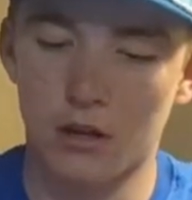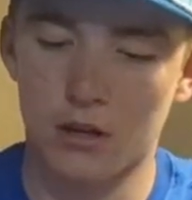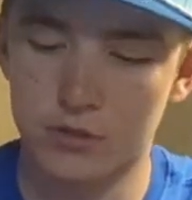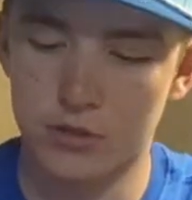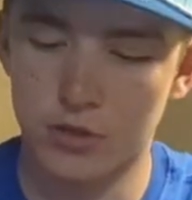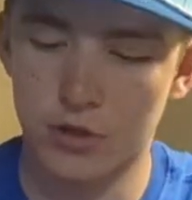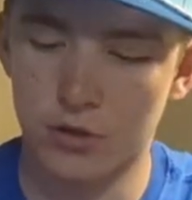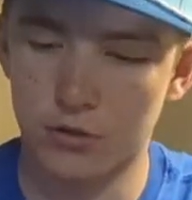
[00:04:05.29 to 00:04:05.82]

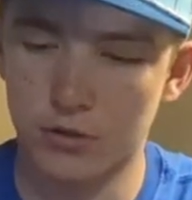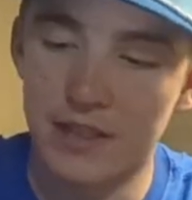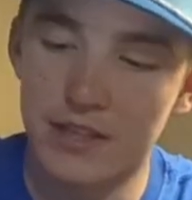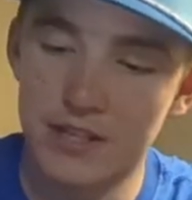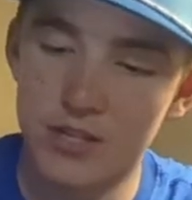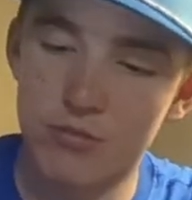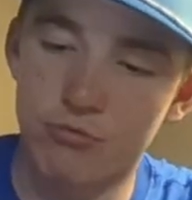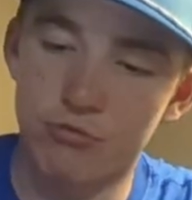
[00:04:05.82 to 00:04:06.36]
So
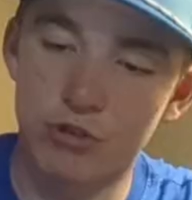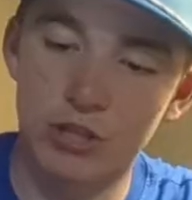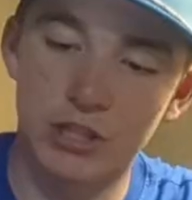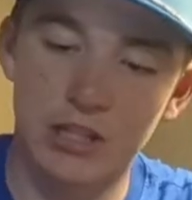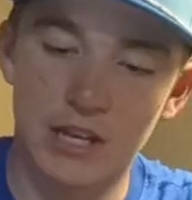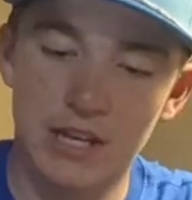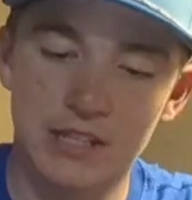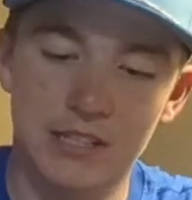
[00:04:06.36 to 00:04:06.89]
this is
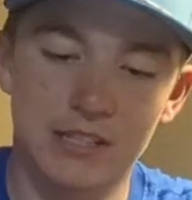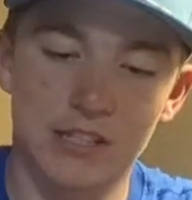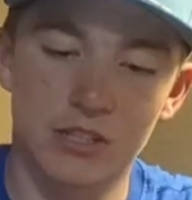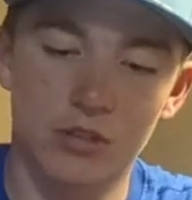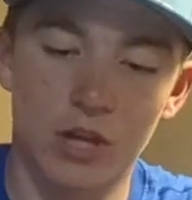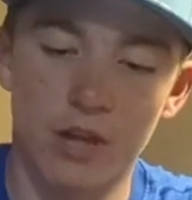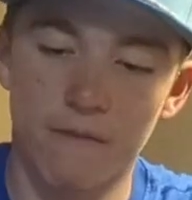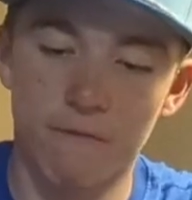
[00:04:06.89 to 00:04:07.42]
really nice because
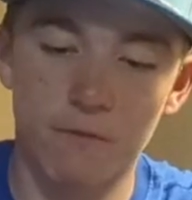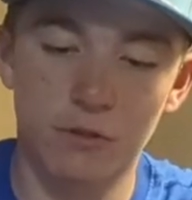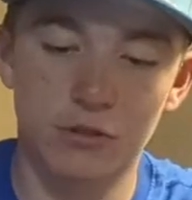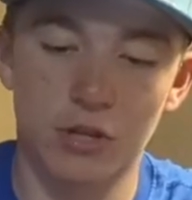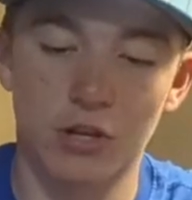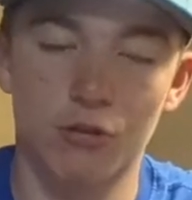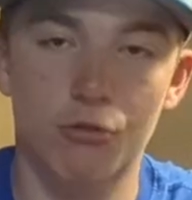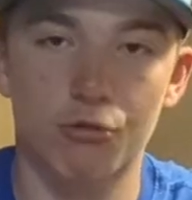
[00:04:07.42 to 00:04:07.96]
it
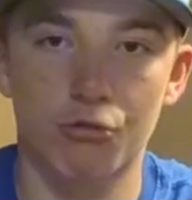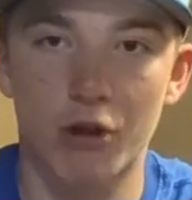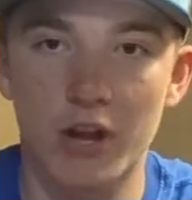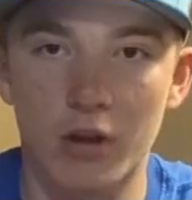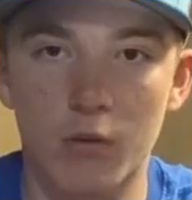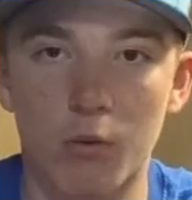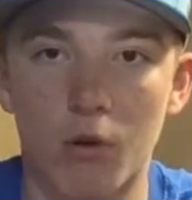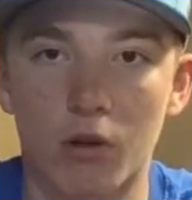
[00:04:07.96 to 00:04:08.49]
feels like
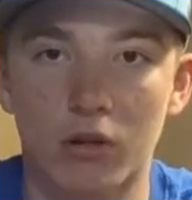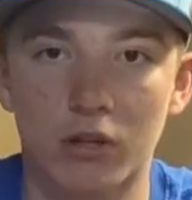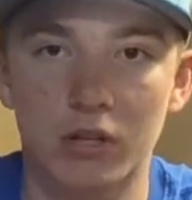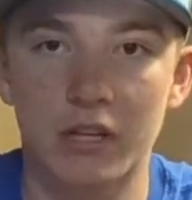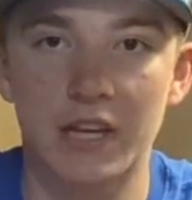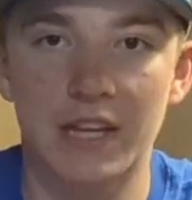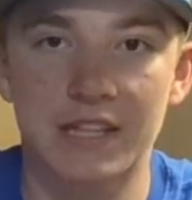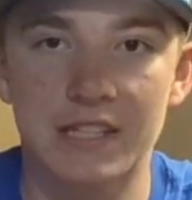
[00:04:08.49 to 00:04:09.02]
great
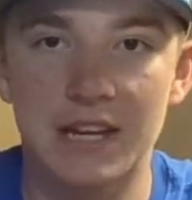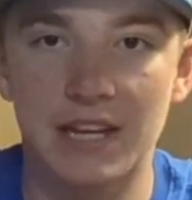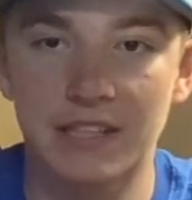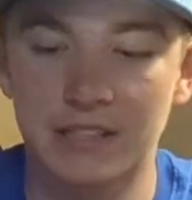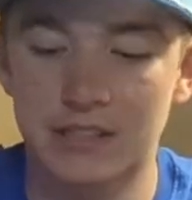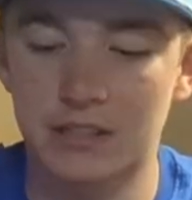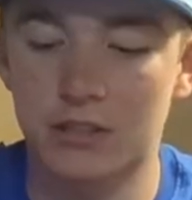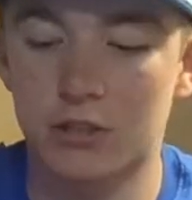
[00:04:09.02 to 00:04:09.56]
quality. It's
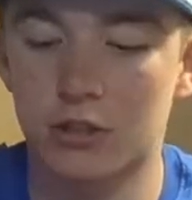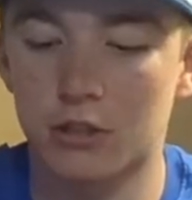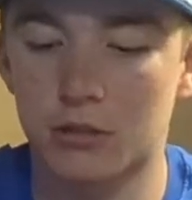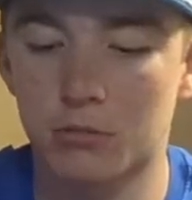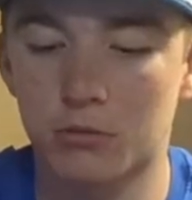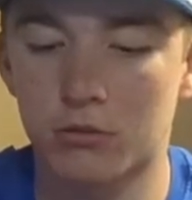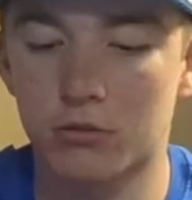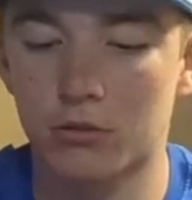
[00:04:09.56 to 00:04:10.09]
nice and
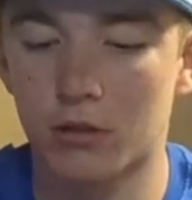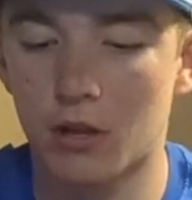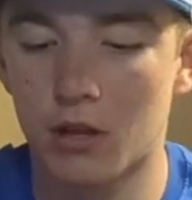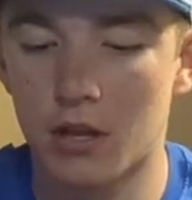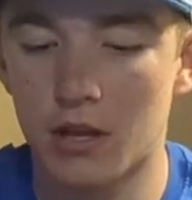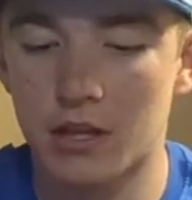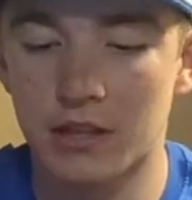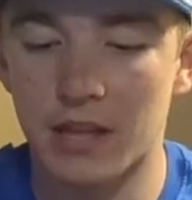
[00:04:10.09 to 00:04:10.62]
durable.
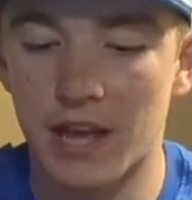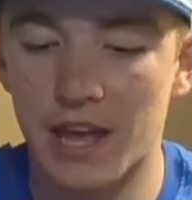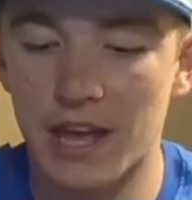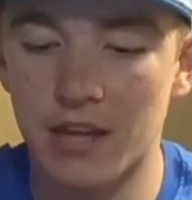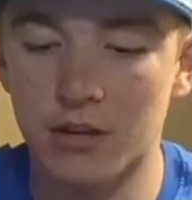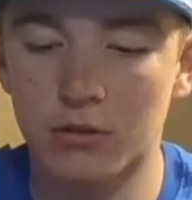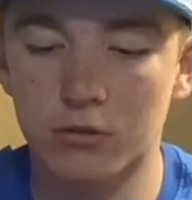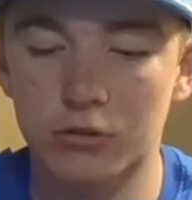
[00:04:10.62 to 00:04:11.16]
The
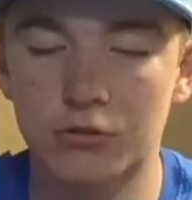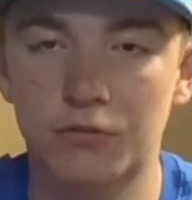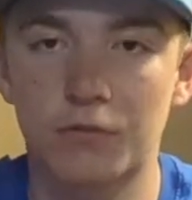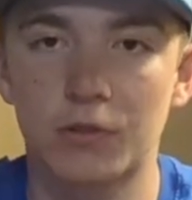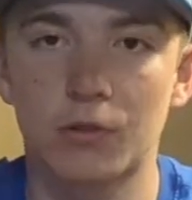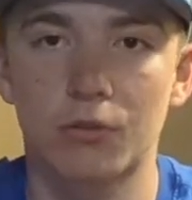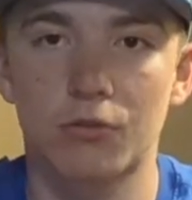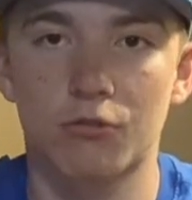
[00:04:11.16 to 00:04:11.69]
handles
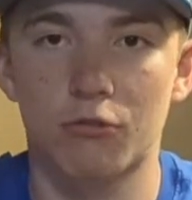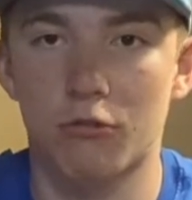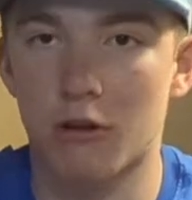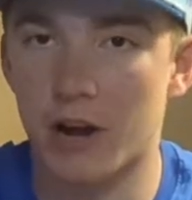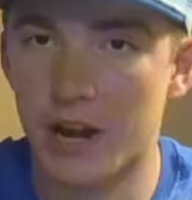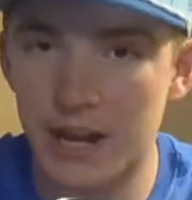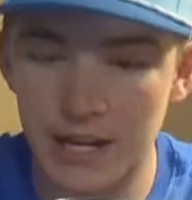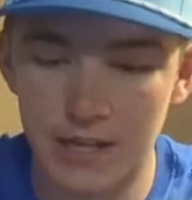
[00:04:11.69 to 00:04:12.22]
feel
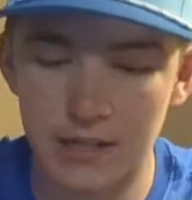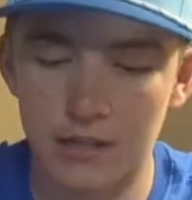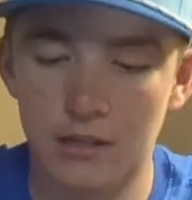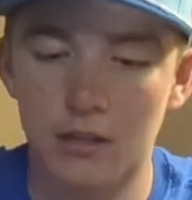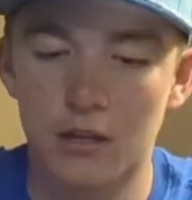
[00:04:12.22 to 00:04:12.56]
great.